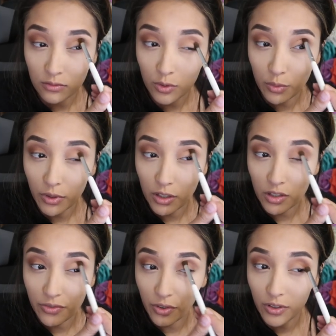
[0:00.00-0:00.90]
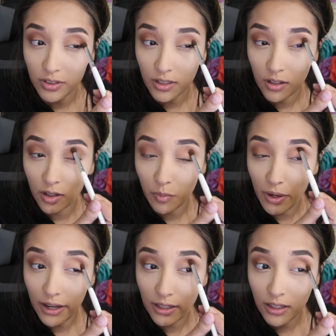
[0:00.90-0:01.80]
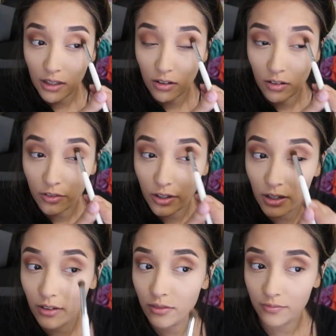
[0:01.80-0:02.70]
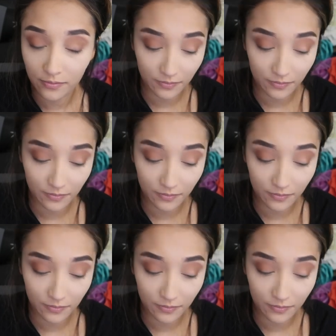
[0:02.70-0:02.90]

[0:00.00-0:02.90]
We're really just focusing on packing it on right now.